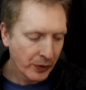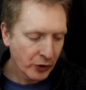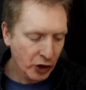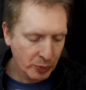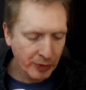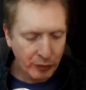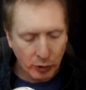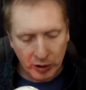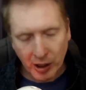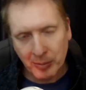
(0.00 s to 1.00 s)
Just
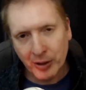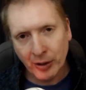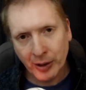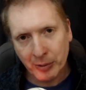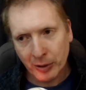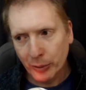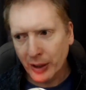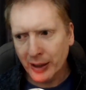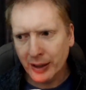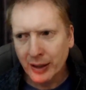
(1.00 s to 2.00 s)
before coming on, I was
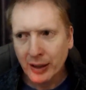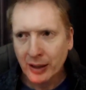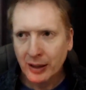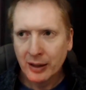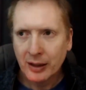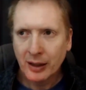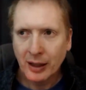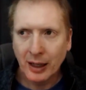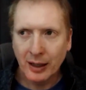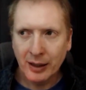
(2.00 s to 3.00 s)
looking at
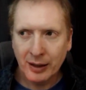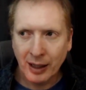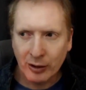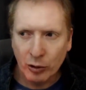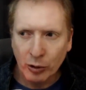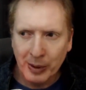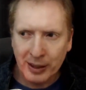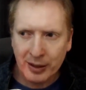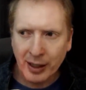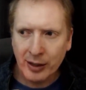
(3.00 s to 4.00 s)
uh, a Chrome
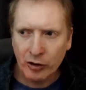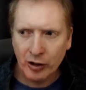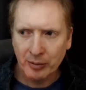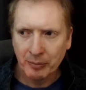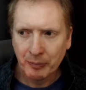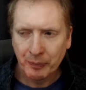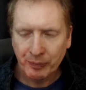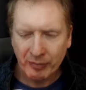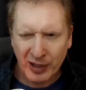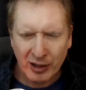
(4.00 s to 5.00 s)
extension.
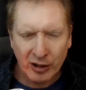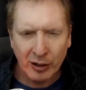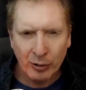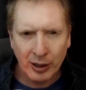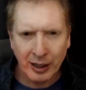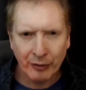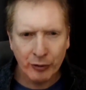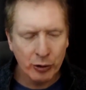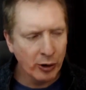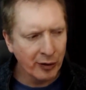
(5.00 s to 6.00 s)
I was actually looking at a
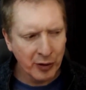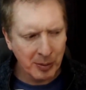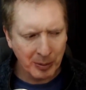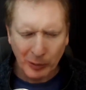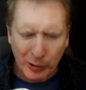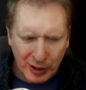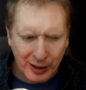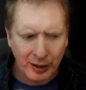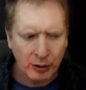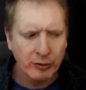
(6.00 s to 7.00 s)
few of them. I'm looking
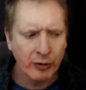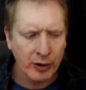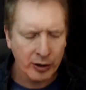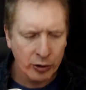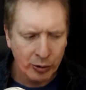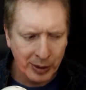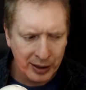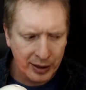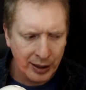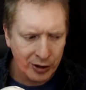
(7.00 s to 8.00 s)
around for a Chrome
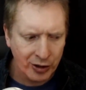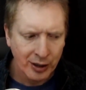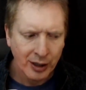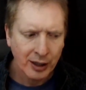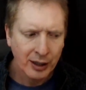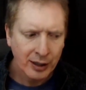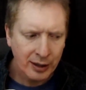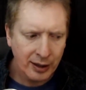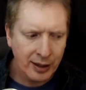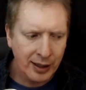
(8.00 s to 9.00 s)
extension
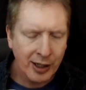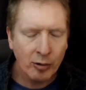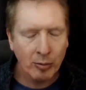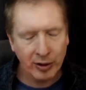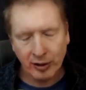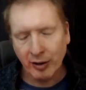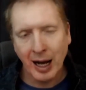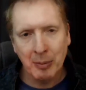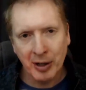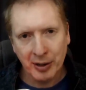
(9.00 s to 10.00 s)
that can help with
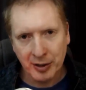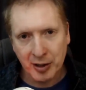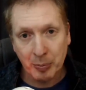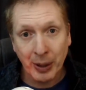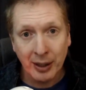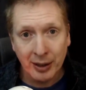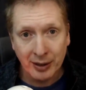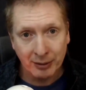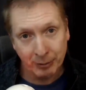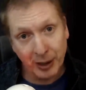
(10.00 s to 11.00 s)
grammar and
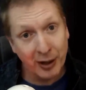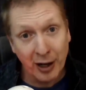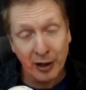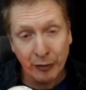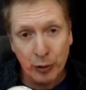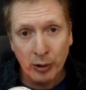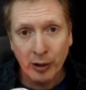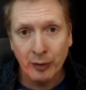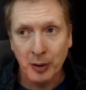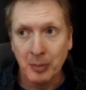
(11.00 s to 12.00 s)
spelling. There are a few
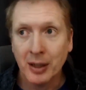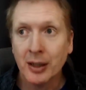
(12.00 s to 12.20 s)
of them.